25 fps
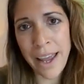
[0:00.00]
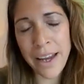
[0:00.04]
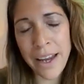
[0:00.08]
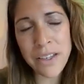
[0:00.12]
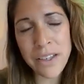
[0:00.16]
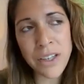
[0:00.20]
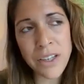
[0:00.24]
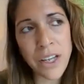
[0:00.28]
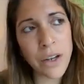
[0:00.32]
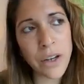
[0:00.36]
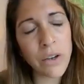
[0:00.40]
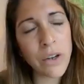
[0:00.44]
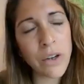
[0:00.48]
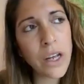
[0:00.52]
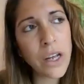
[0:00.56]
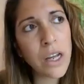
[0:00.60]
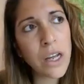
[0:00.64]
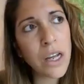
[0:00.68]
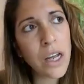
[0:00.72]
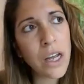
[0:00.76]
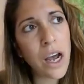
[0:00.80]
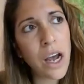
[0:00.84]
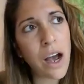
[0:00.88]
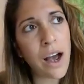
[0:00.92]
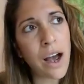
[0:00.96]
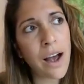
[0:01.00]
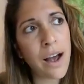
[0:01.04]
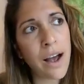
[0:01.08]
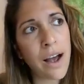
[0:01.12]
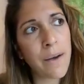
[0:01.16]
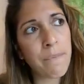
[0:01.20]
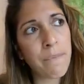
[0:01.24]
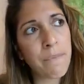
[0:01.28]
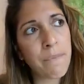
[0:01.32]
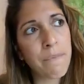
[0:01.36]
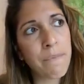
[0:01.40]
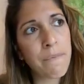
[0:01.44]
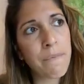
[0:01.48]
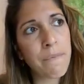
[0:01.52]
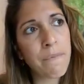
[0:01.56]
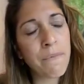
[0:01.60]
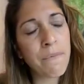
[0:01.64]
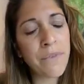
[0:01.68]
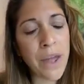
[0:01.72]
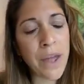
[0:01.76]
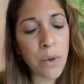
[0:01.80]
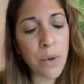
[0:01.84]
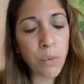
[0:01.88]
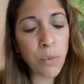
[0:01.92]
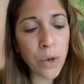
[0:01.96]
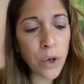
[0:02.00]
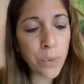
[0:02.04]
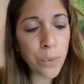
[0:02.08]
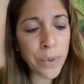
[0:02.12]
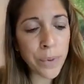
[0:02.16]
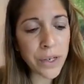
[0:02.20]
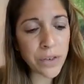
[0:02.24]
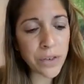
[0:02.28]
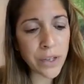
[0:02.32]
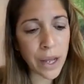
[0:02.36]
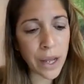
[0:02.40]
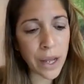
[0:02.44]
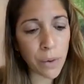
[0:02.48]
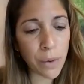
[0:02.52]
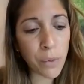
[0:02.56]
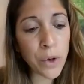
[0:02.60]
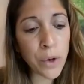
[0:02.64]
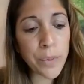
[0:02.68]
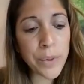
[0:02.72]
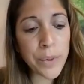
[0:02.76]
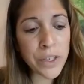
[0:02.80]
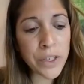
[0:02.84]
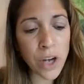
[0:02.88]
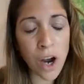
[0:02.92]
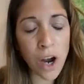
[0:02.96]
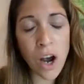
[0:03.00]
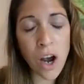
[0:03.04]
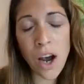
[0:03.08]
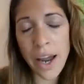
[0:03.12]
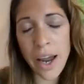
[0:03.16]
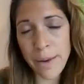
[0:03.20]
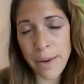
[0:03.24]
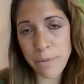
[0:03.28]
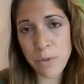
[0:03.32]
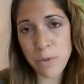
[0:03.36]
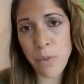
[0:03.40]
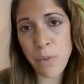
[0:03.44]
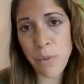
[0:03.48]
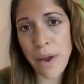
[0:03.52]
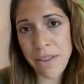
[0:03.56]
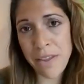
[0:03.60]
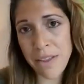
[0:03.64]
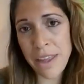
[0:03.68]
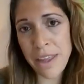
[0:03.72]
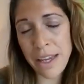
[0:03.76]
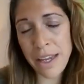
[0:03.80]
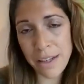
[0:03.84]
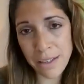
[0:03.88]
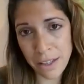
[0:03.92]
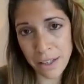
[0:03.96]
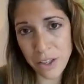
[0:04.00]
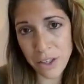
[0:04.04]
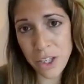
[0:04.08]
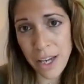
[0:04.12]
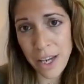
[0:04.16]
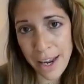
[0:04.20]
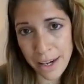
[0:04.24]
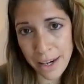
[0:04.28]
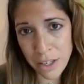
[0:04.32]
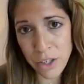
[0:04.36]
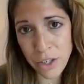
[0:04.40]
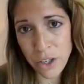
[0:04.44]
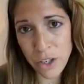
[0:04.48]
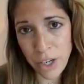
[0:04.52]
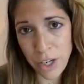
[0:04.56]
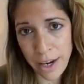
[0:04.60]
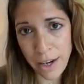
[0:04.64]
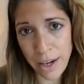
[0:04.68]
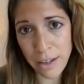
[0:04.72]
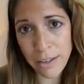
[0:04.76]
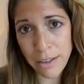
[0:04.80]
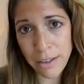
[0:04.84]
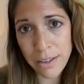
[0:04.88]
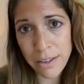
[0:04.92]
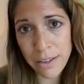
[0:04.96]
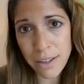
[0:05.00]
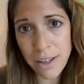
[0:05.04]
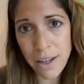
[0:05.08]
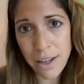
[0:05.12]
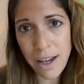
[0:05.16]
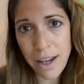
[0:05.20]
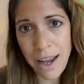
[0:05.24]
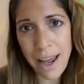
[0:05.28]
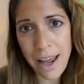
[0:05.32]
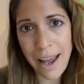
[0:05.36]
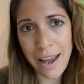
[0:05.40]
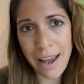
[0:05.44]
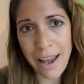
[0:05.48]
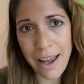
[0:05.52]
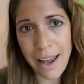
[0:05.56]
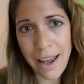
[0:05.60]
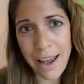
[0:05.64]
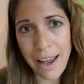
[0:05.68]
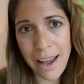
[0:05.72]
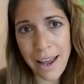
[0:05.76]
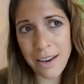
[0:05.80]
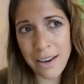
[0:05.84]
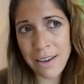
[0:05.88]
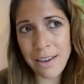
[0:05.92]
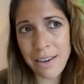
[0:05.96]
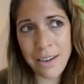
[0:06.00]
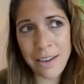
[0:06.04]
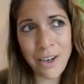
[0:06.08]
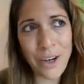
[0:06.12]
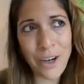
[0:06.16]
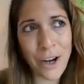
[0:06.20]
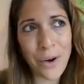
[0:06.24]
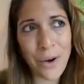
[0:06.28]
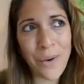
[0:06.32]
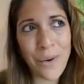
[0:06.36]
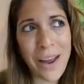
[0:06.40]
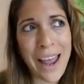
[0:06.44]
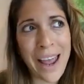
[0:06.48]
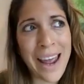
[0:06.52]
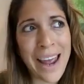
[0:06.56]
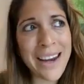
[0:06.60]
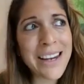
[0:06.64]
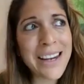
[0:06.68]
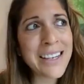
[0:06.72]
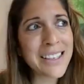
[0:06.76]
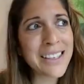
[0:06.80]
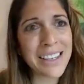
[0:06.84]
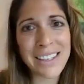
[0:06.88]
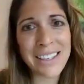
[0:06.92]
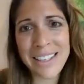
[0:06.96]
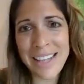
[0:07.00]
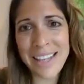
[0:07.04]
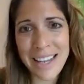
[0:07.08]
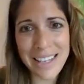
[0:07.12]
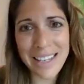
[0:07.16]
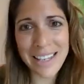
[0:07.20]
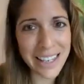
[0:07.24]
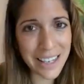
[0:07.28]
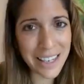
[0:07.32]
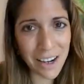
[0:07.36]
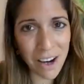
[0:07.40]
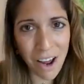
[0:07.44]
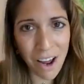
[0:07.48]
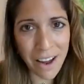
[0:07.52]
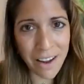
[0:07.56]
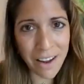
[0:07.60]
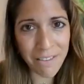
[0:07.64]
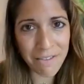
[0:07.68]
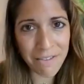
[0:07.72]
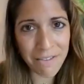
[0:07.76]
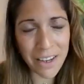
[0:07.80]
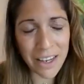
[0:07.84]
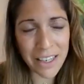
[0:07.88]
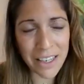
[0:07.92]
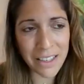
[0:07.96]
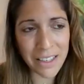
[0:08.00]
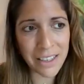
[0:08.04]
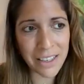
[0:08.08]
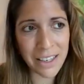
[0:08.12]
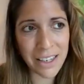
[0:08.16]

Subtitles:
so there will be times when things are challenging. You know, any success in life is